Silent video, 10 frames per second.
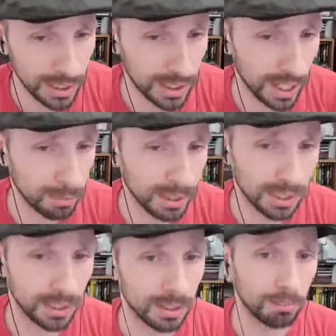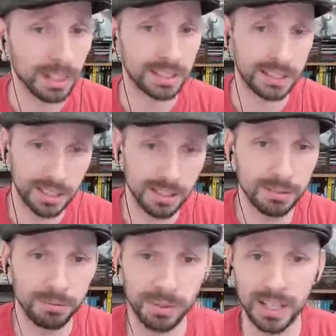I mean
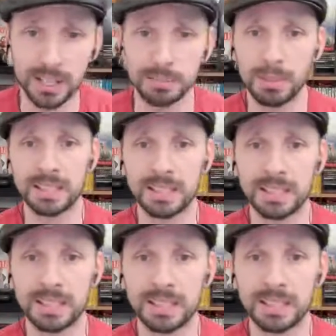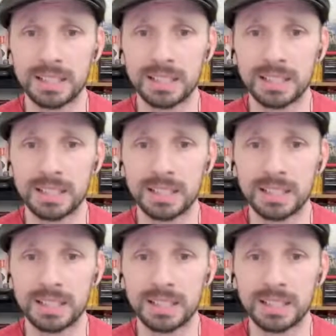myself and my son,